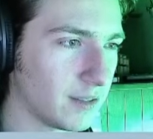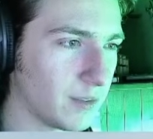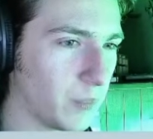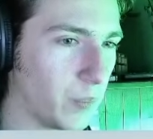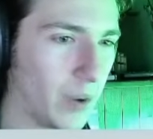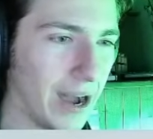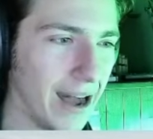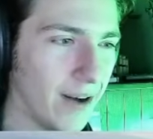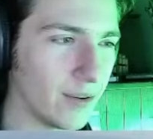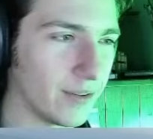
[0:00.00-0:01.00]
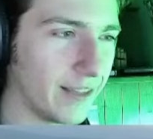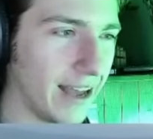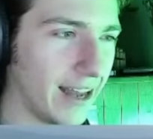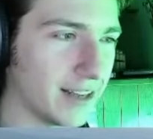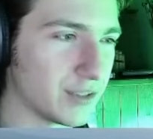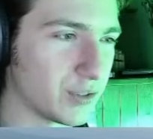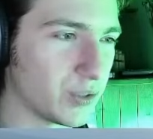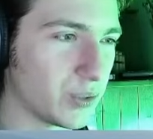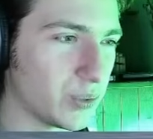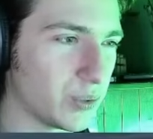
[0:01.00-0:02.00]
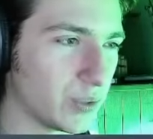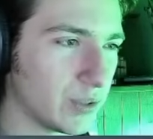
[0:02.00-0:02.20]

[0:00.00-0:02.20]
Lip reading: Wow, that is cool.